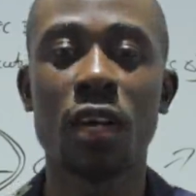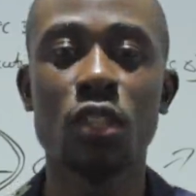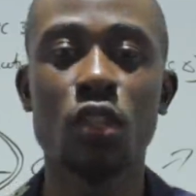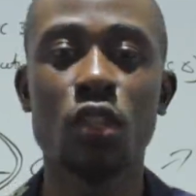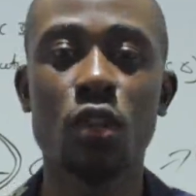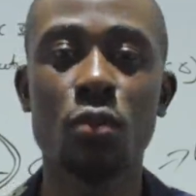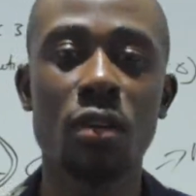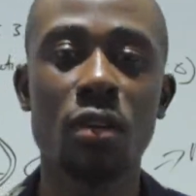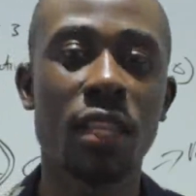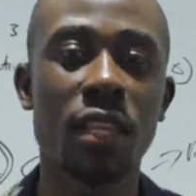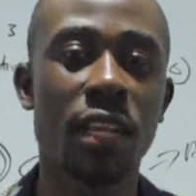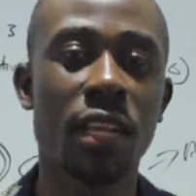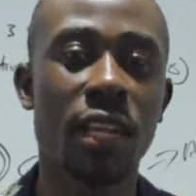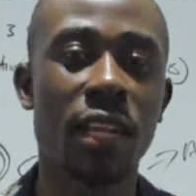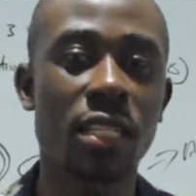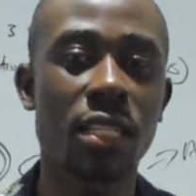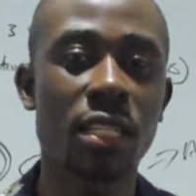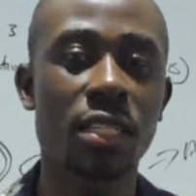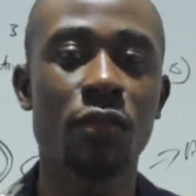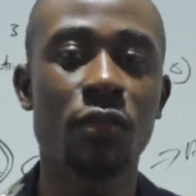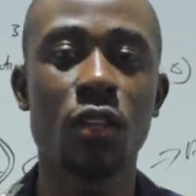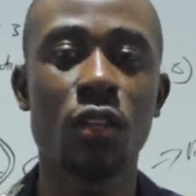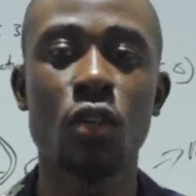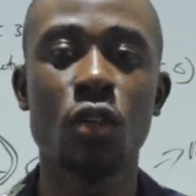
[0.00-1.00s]
me in the next
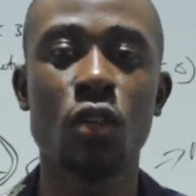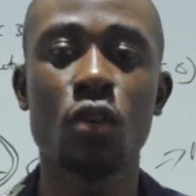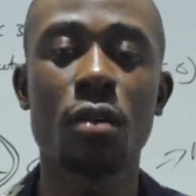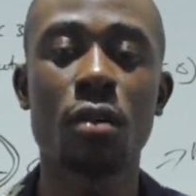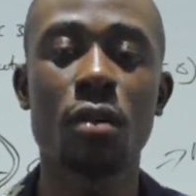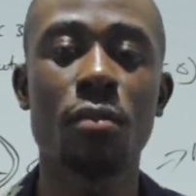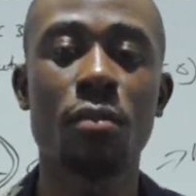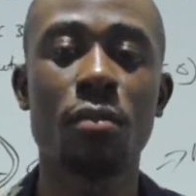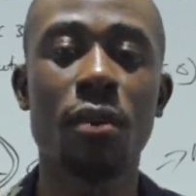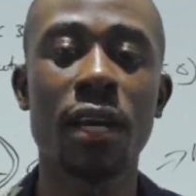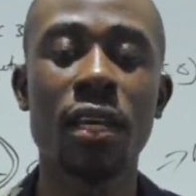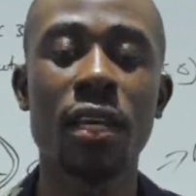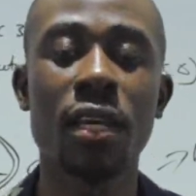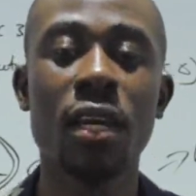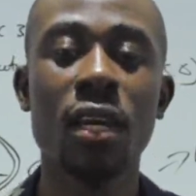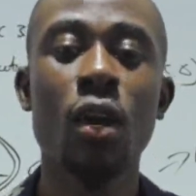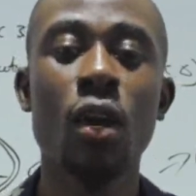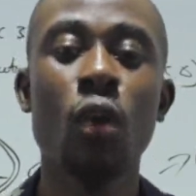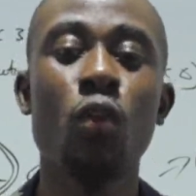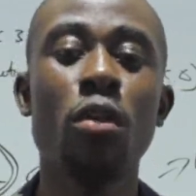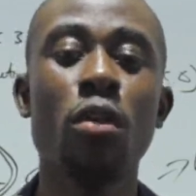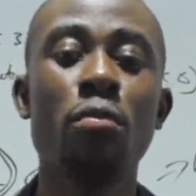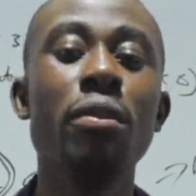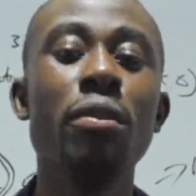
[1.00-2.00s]
video, whereby
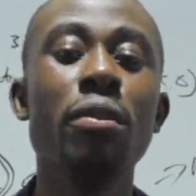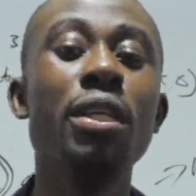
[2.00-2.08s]
we'll be